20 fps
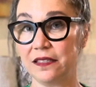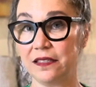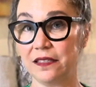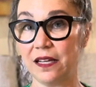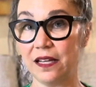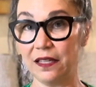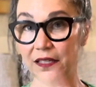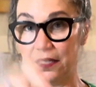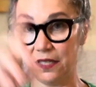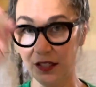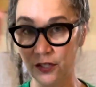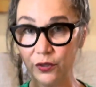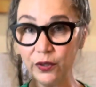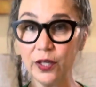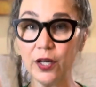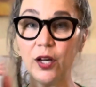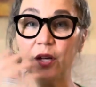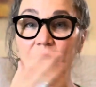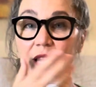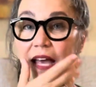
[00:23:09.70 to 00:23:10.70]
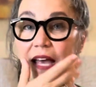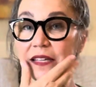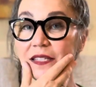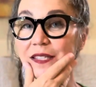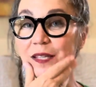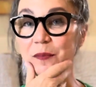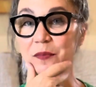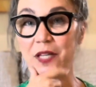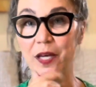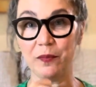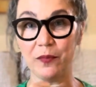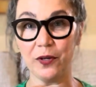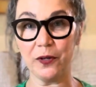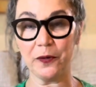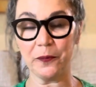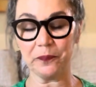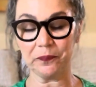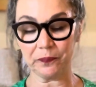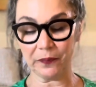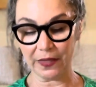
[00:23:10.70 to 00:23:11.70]
a year ago last September.
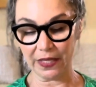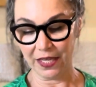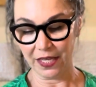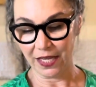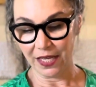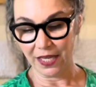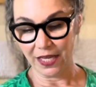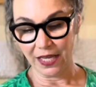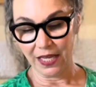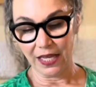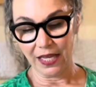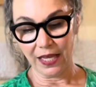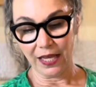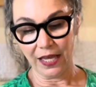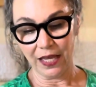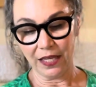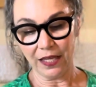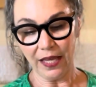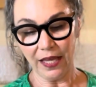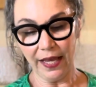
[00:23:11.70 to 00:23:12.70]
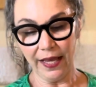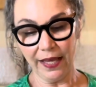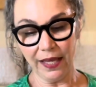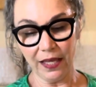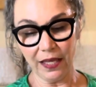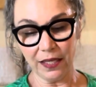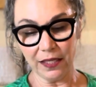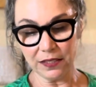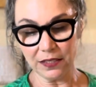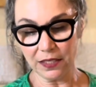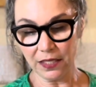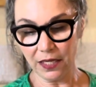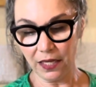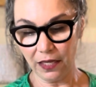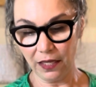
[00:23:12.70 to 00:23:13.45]
And